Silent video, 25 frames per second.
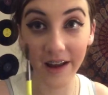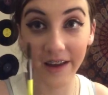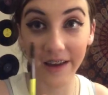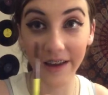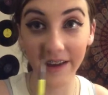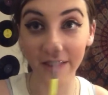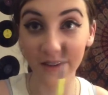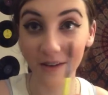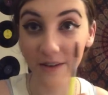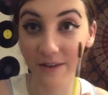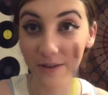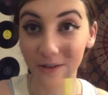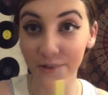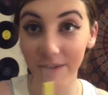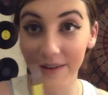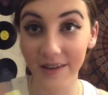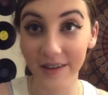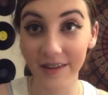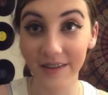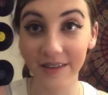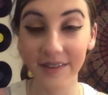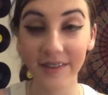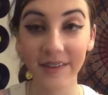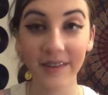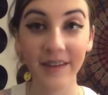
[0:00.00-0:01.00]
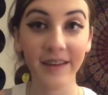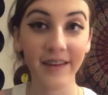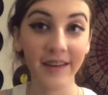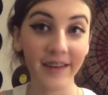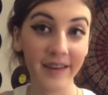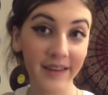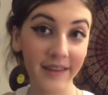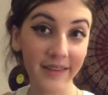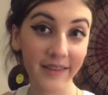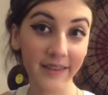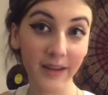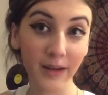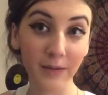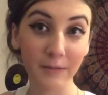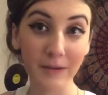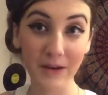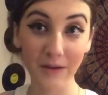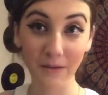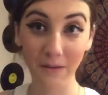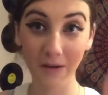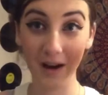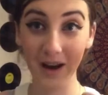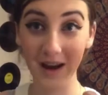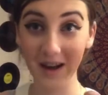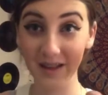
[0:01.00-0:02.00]
in the corners. It's going to make
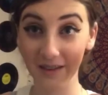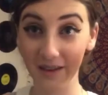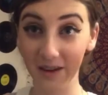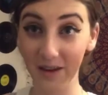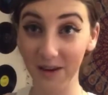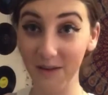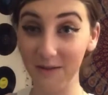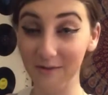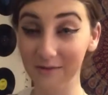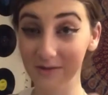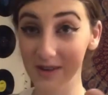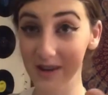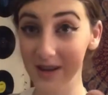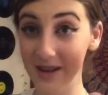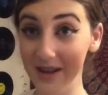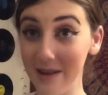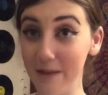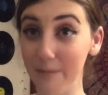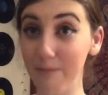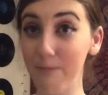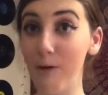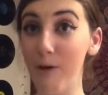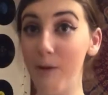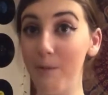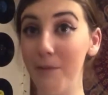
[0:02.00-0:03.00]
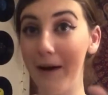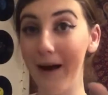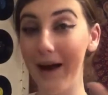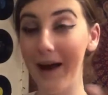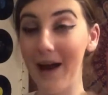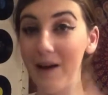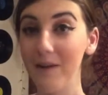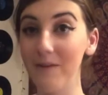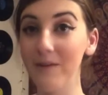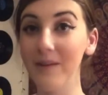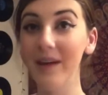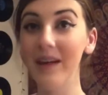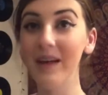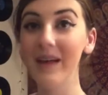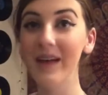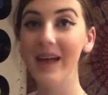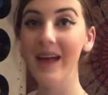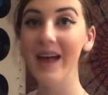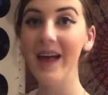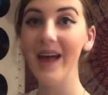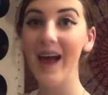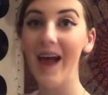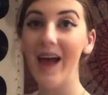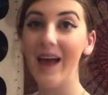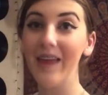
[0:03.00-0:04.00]
your eyeshadow really pop out.
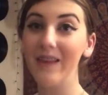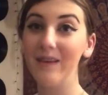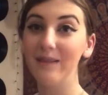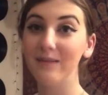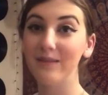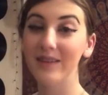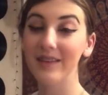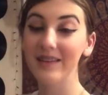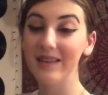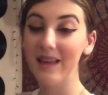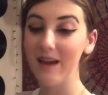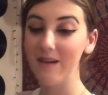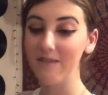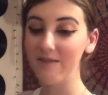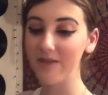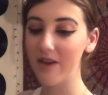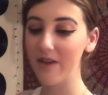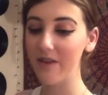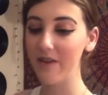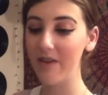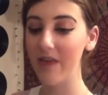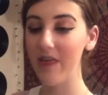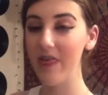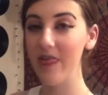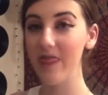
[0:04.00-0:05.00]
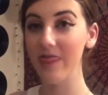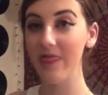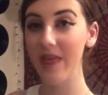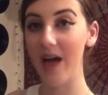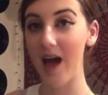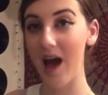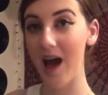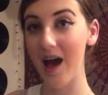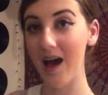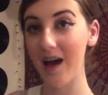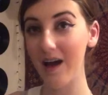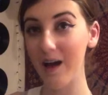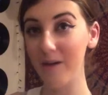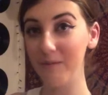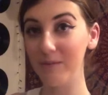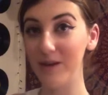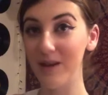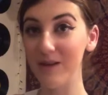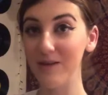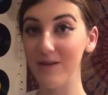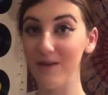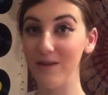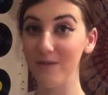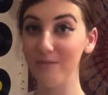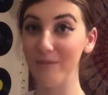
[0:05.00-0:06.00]
And then once I've done that, I'm going to
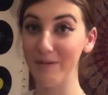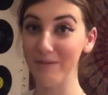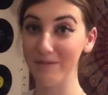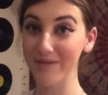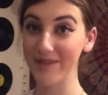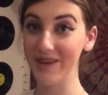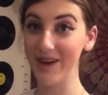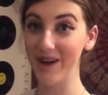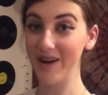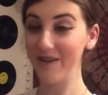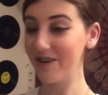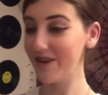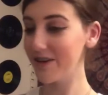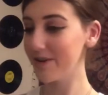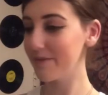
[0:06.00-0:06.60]
do my mascara.